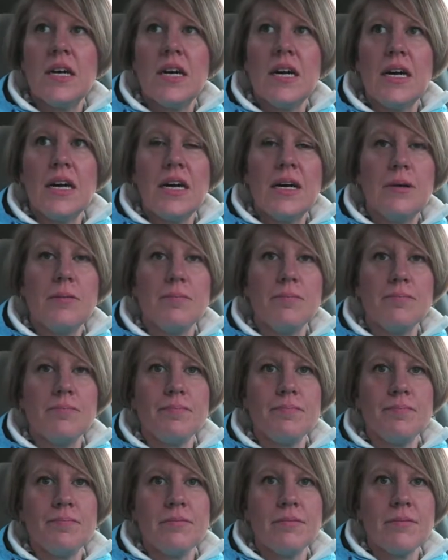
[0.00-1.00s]
um,
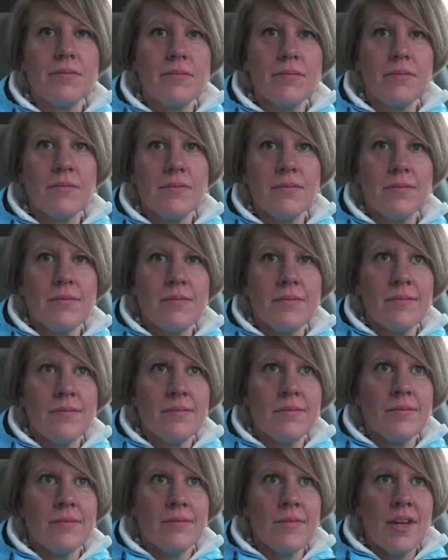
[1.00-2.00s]

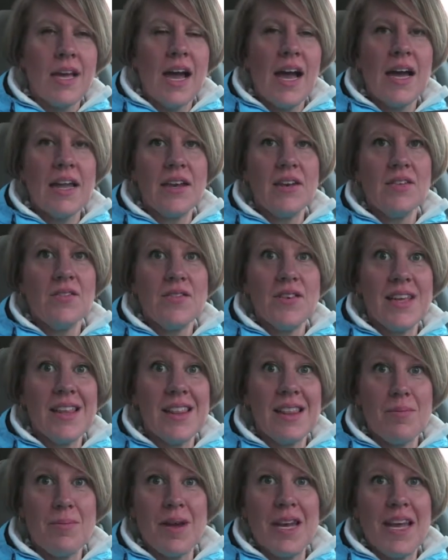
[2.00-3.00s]
kind of
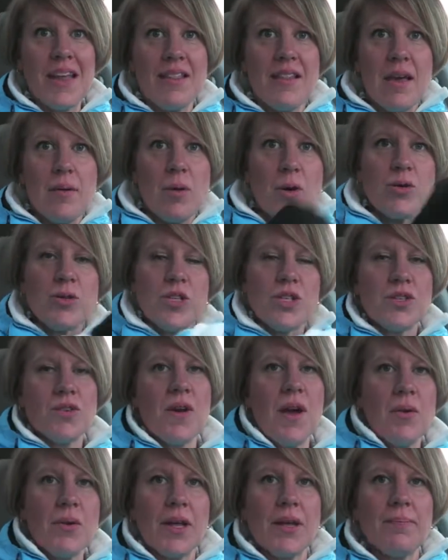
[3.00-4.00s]
eliminate the emotions
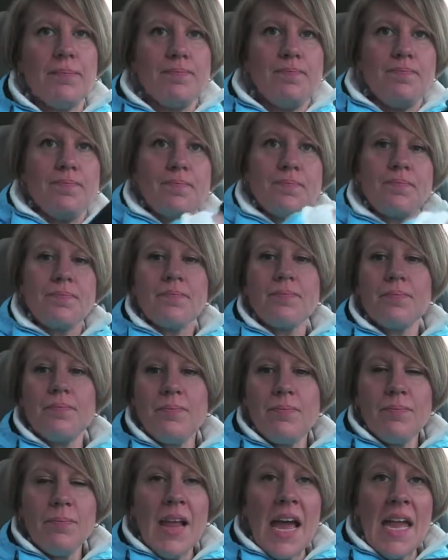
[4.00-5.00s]
around it.
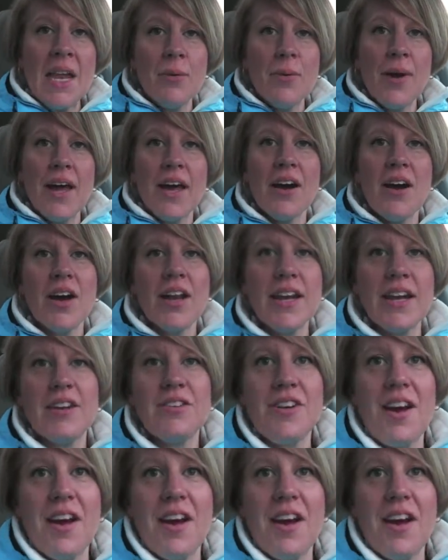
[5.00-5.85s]
Anyway, I gotta get